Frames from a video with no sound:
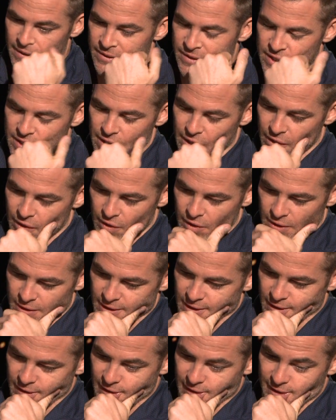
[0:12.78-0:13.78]

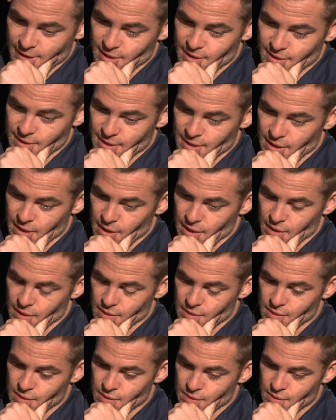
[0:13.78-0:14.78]
tiara, and
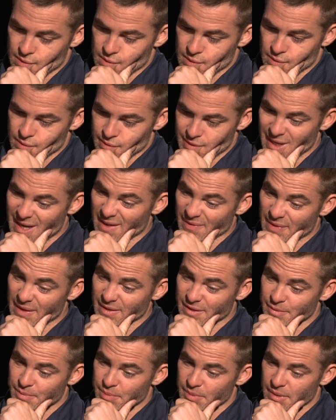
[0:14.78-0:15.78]

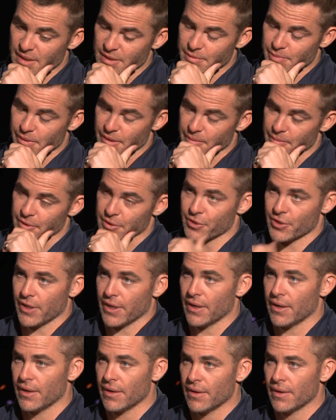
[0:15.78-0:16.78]
that's pretty much
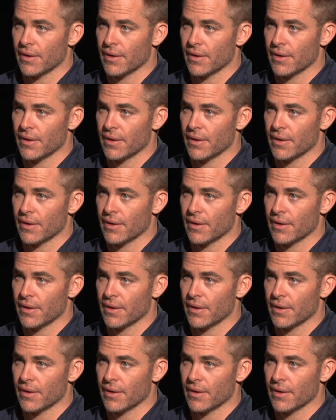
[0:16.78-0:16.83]
it.